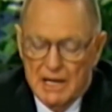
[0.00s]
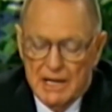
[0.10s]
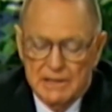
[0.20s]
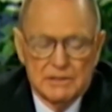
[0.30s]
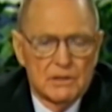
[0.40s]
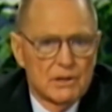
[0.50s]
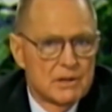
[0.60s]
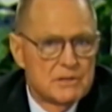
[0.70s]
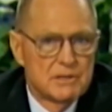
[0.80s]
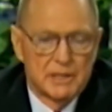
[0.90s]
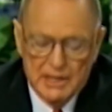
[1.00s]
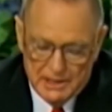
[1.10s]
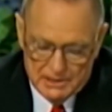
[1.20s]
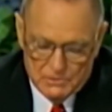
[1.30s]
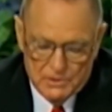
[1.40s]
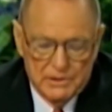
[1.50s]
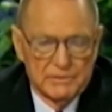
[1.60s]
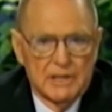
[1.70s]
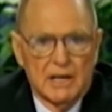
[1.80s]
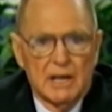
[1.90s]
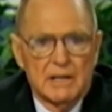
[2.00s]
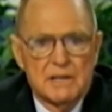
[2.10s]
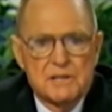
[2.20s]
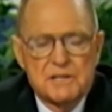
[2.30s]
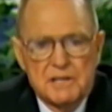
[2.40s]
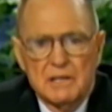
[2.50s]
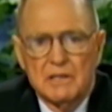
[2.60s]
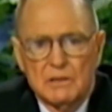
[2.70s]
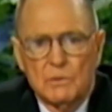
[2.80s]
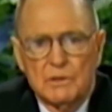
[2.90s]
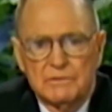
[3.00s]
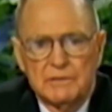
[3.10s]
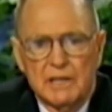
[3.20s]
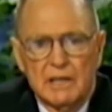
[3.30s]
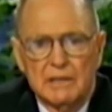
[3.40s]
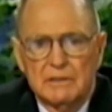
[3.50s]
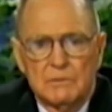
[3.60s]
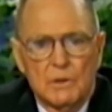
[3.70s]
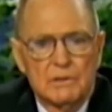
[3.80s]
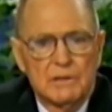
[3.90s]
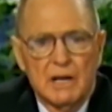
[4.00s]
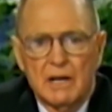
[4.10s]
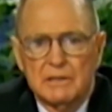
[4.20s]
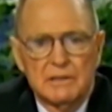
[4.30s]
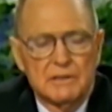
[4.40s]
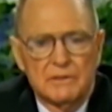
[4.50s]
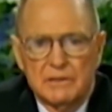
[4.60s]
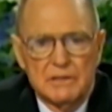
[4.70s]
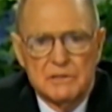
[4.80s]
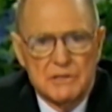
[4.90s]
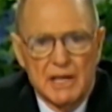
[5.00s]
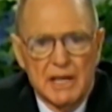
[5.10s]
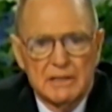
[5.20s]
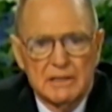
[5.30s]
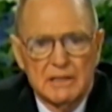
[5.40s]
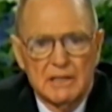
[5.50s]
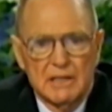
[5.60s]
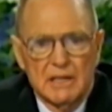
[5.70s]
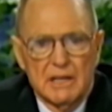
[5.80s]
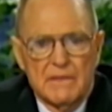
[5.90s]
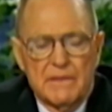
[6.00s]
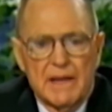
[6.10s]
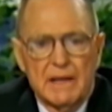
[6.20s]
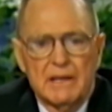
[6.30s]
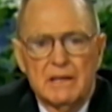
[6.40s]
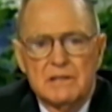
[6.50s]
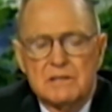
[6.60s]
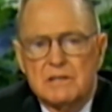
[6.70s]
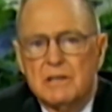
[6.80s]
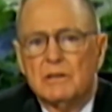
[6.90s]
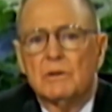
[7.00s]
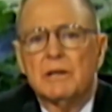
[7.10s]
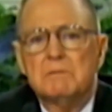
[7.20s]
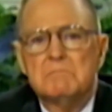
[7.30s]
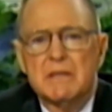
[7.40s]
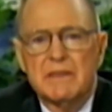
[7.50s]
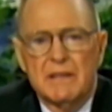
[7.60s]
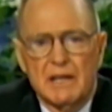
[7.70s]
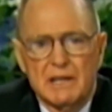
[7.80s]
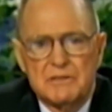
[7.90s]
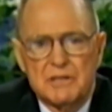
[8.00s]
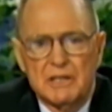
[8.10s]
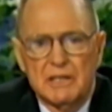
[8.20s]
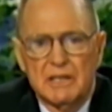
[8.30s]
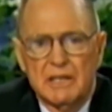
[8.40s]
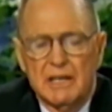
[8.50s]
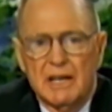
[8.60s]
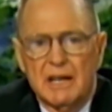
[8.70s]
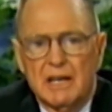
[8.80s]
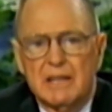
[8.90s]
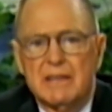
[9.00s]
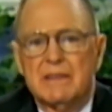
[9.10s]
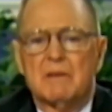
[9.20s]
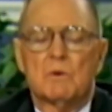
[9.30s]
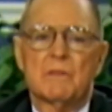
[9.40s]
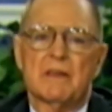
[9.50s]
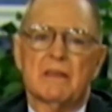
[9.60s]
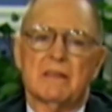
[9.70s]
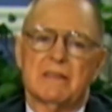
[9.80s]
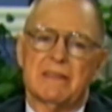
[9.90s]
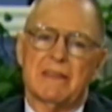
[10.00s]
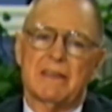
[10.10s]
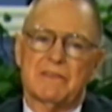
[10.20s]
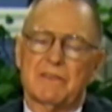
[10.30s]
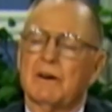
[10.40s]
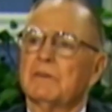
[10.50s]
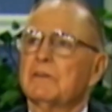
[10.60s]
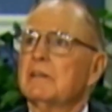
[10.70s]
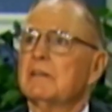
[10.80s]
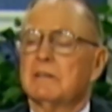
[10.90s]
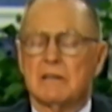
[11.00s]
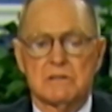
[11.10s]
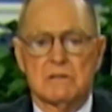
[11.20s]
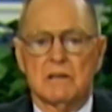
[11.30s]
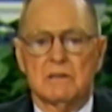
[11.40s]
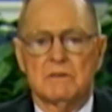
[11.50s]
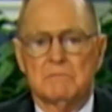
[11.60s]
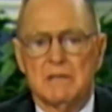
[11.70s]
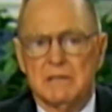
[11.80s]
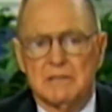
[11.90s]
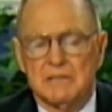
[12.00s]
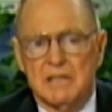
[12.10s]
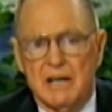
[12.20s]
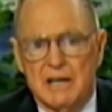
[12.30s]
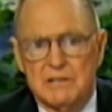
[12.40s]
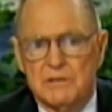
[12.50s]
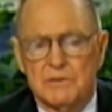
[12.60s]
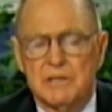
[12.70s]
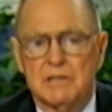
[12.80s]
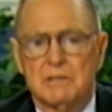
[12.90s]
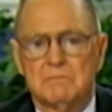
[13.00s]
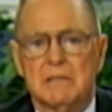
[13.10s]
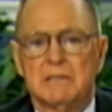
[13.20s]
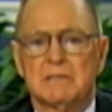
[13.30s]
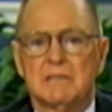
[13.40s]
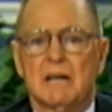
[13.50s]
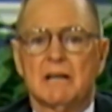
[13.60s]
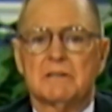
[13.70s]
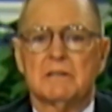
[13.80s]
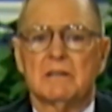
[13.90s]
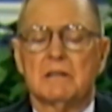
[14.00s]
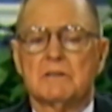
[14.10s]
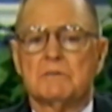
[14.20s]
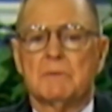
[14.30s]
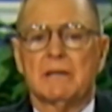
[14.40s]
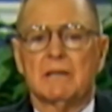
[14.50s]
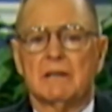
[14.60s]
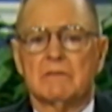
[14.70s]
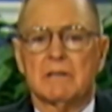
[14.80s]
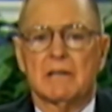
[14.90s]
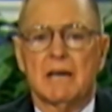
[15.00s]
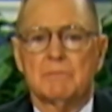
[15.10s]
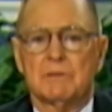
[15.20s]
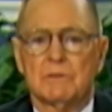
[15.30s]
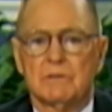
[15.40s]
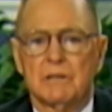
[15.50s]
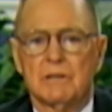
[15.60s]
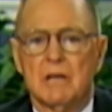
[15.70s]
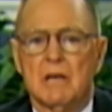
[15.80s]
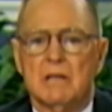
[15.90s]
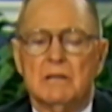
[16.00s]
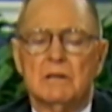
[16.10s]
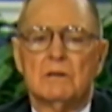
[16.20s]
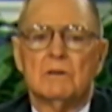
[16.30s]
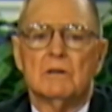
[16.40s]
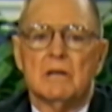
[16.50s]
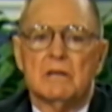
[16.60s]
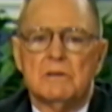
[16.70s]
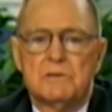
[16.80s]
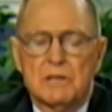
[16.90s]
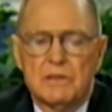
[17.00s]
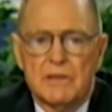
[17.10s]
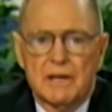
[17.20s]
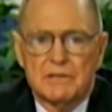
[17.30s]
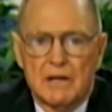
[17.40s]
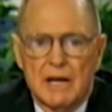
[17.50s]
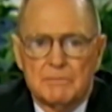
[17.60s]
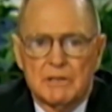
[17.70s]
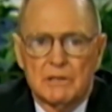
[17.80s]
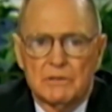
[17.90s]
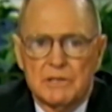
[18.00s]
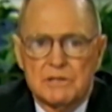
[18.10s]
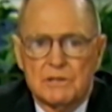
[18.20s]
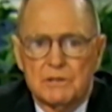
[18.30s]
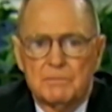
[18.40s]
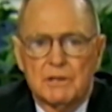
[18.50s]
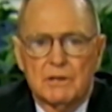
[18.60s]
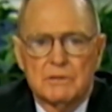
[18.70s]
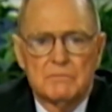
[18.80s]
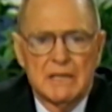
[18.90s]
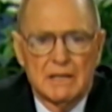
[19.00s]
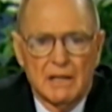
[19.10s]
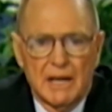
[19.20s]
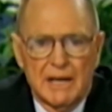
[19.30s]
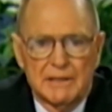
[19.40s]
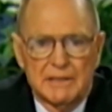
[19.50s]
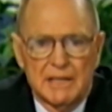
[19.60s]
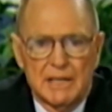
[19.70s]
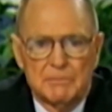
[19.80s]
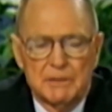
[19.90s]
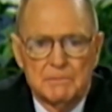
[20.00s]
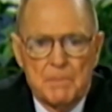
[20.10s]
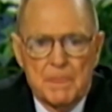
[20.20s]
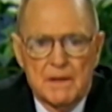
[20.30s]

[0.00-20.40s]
I encourage you to get in the Word of God and study the Word of God. The Word of God doesn't teach that. That is Greek mythology, uh, where they, they thought that there's 100 million gods or 300 million gods and they're just making everything happen on the earth. No, you see, things are happening on this earth because men allow it to happen.